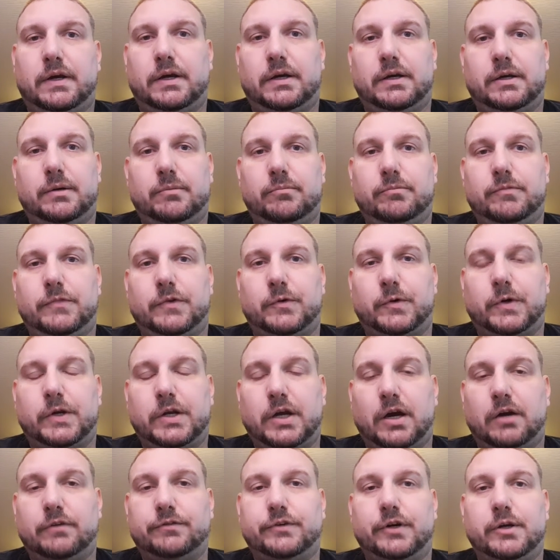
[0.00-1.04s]
the
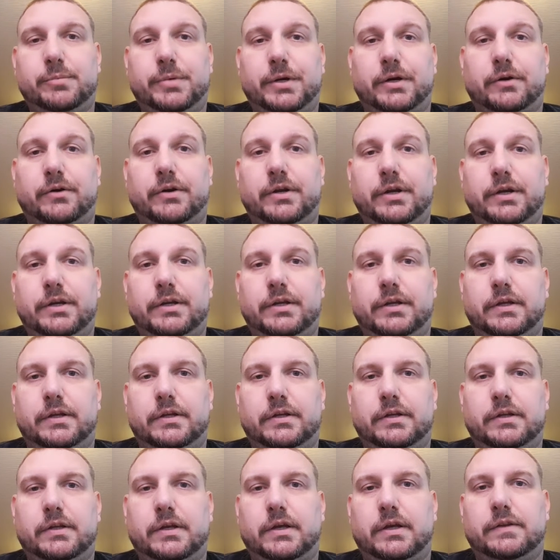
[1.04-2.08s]
recovery period,
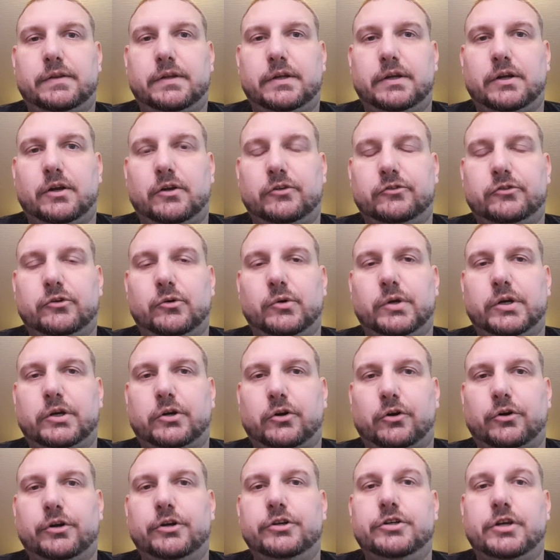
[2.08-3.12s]
and then also
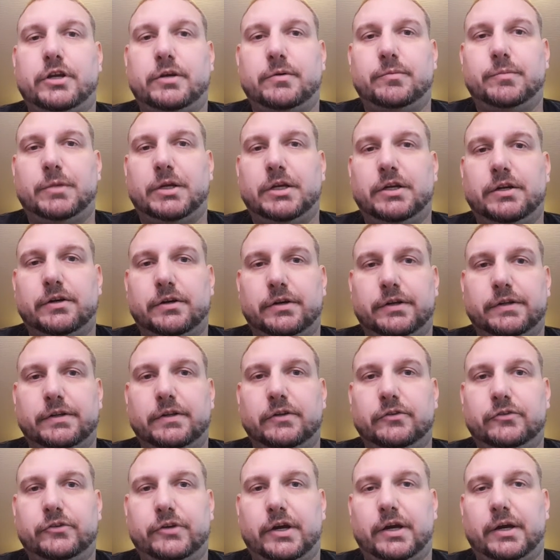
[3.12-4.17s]
encouraging me
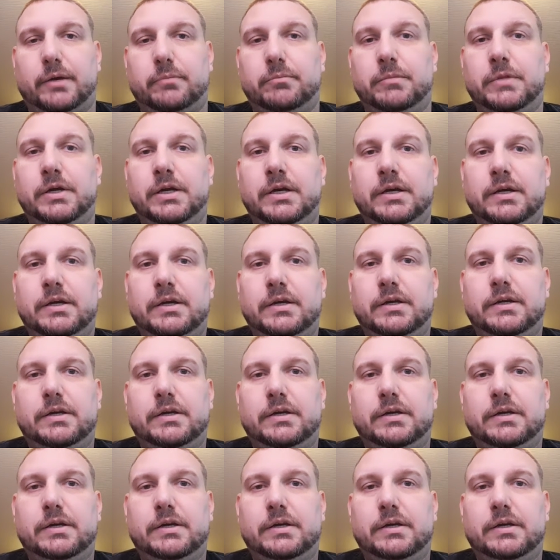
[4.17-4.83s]
during this time.